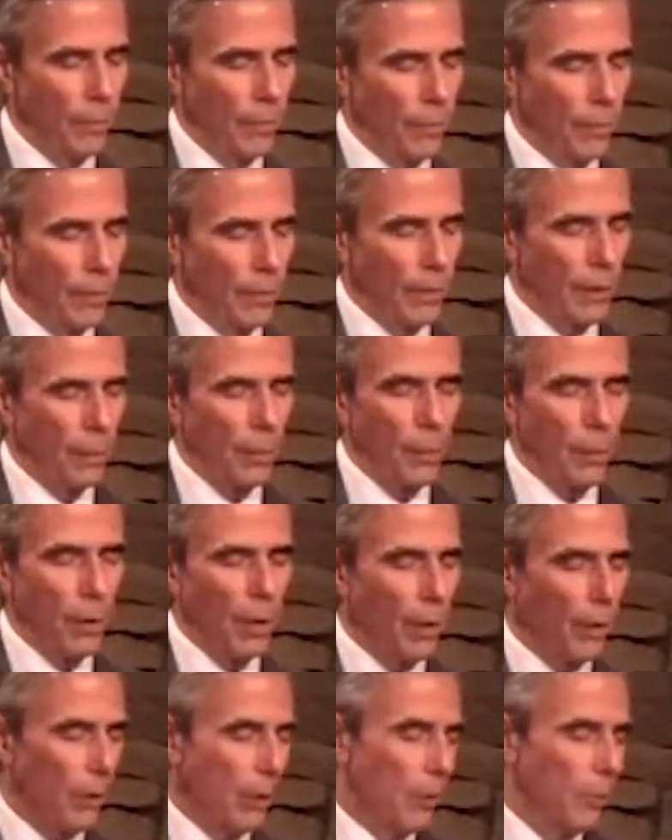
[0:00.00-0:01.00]
Some
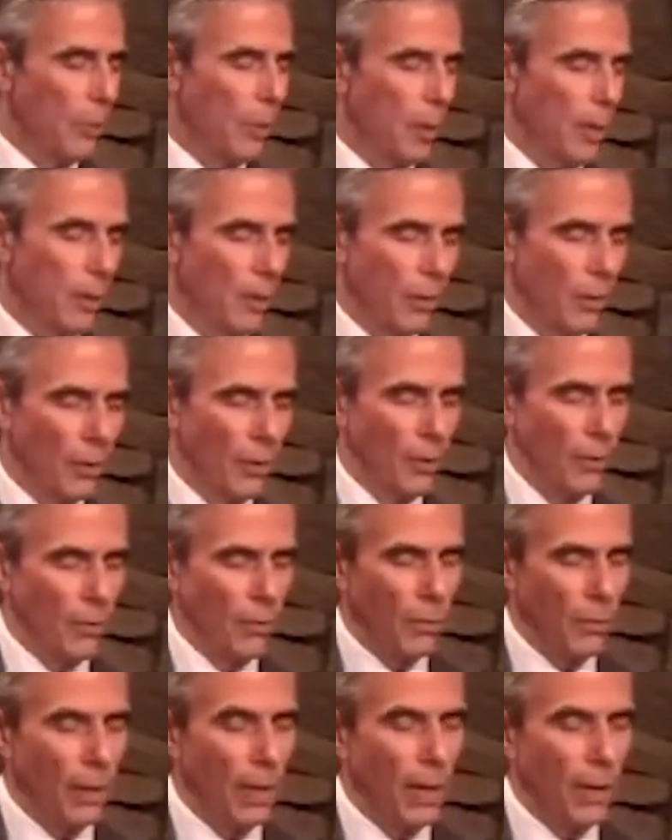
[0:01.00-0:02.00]
greater experience of
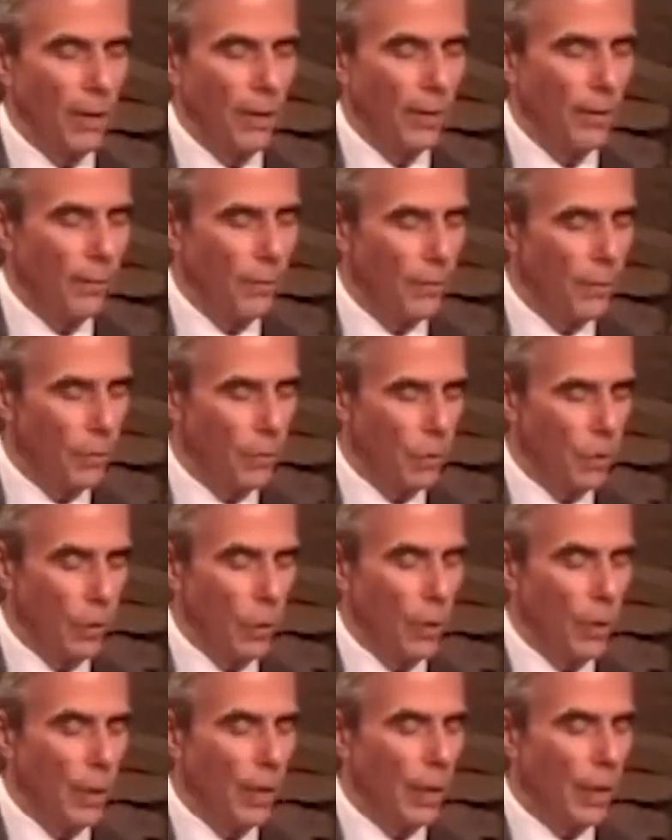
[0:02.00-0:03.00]
love,
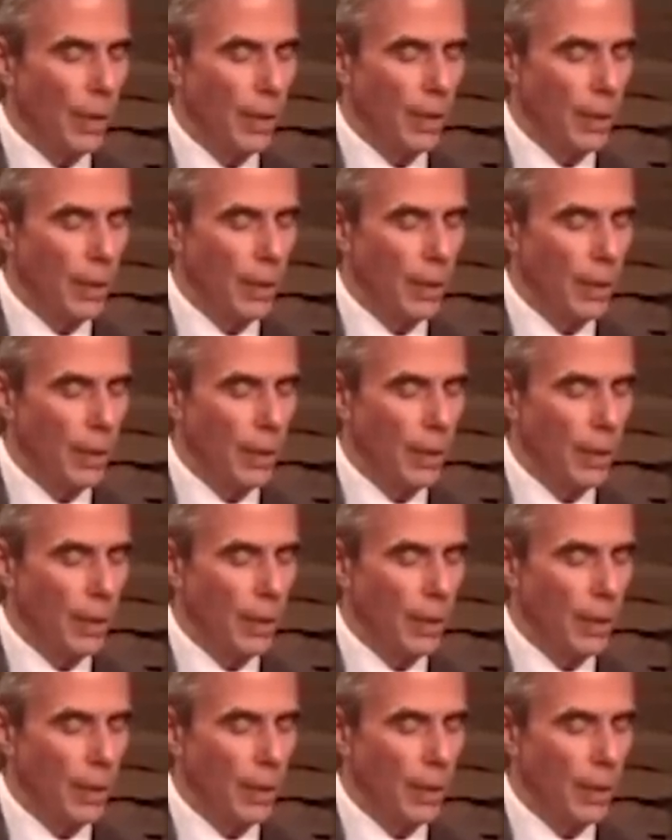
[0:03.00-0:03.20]
joy,